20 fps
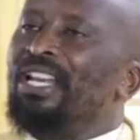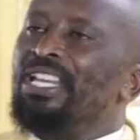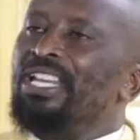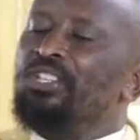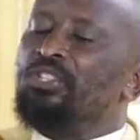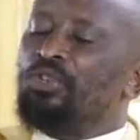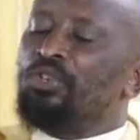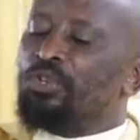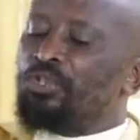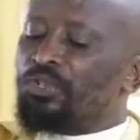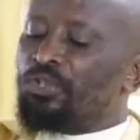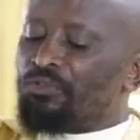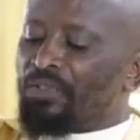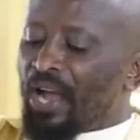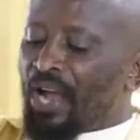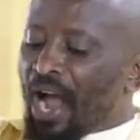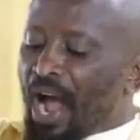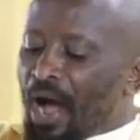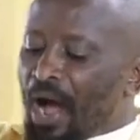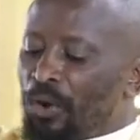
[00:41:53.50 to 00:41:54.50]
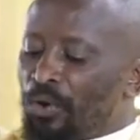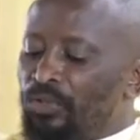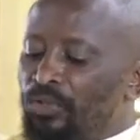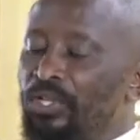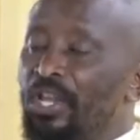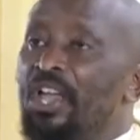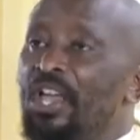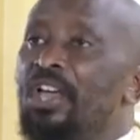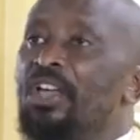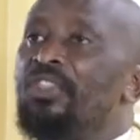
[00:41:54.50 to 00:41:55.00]
the lintels of the
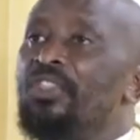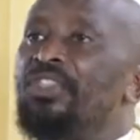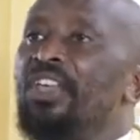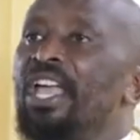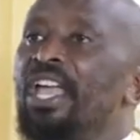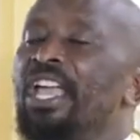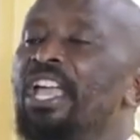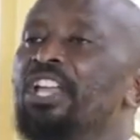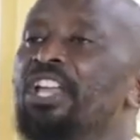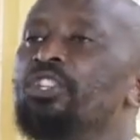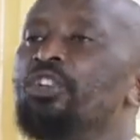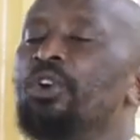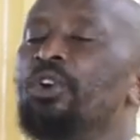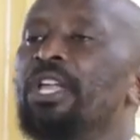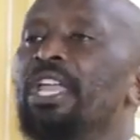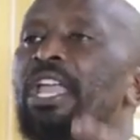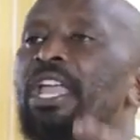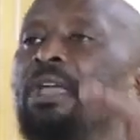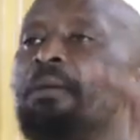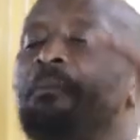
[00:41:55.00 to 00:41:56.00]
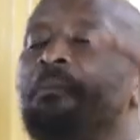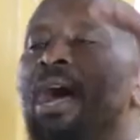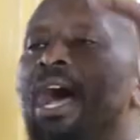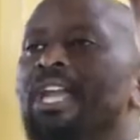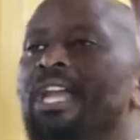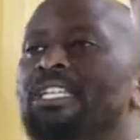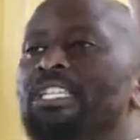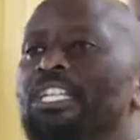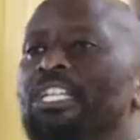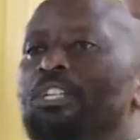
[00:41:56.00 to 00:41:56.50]
house, the angel came
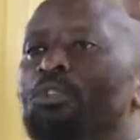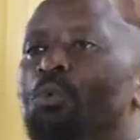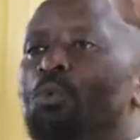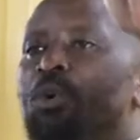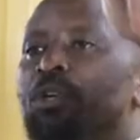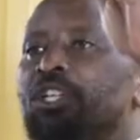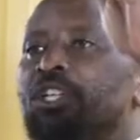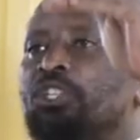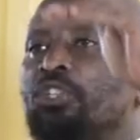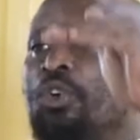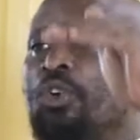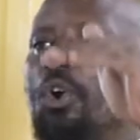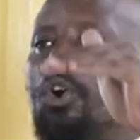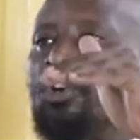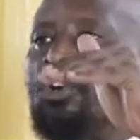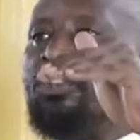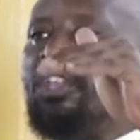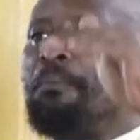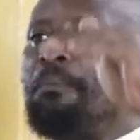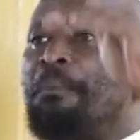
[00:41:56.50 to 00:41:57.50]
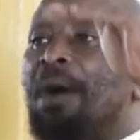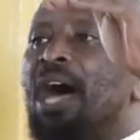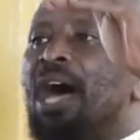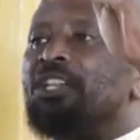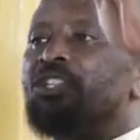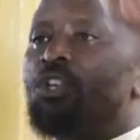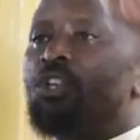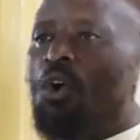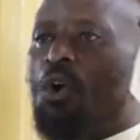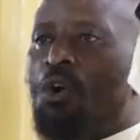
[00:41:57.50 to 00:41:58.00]
and did what is called the
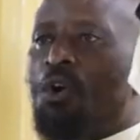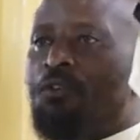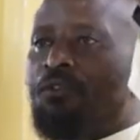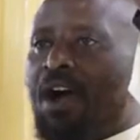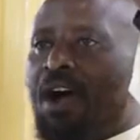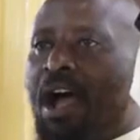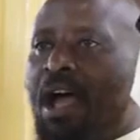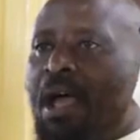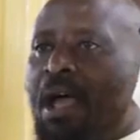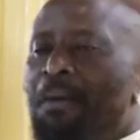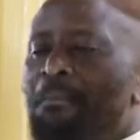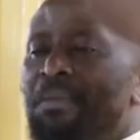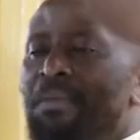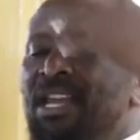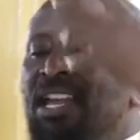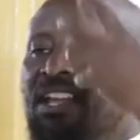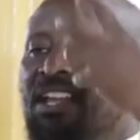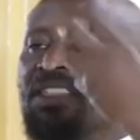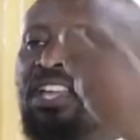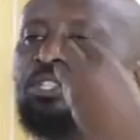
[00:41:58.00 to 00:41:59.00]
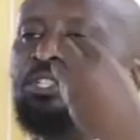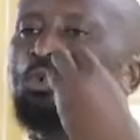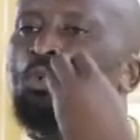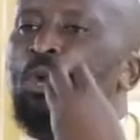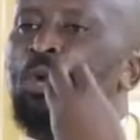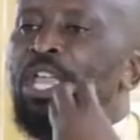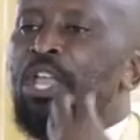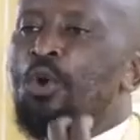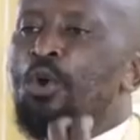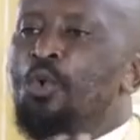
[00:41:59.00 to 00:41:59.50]
Passover, meaning that
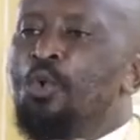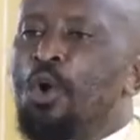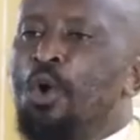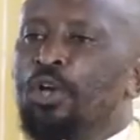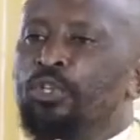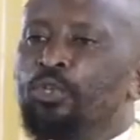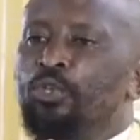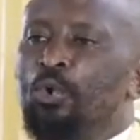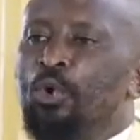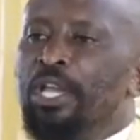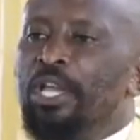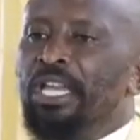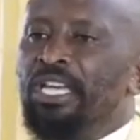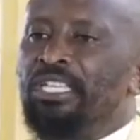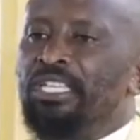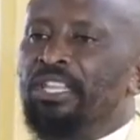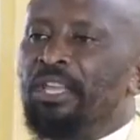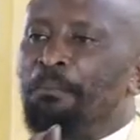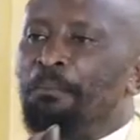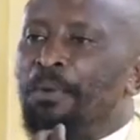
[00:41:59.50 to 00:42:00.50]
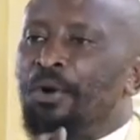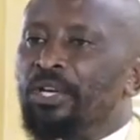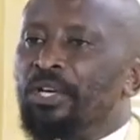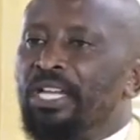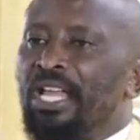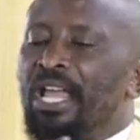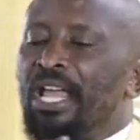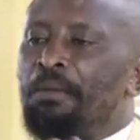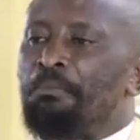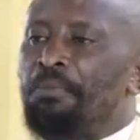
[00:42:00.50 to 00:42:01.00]
we who also eat the
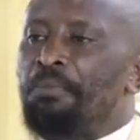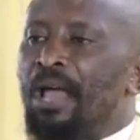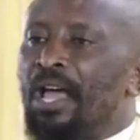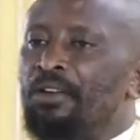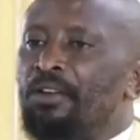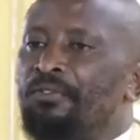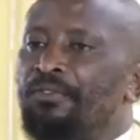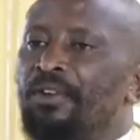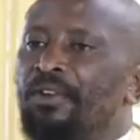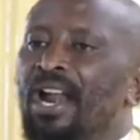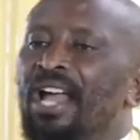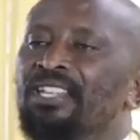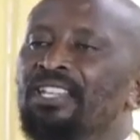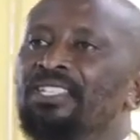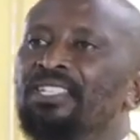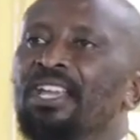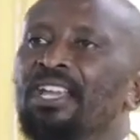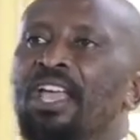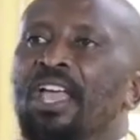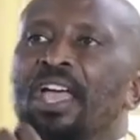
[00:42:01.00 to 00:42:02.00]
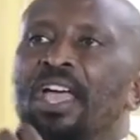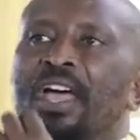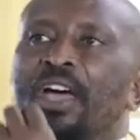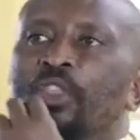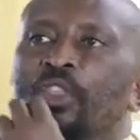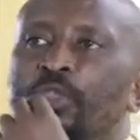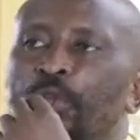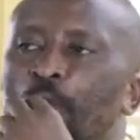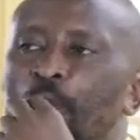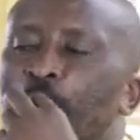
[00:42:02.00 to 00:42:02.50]
body and blood of Christ,
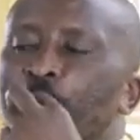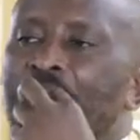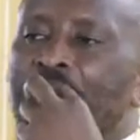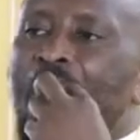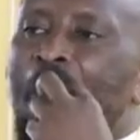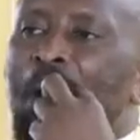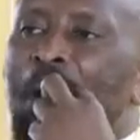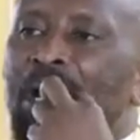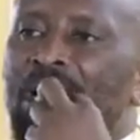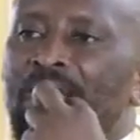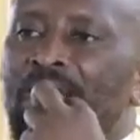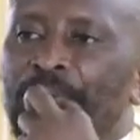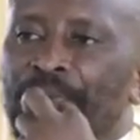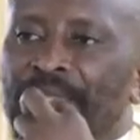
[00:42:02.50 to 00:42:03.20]
through our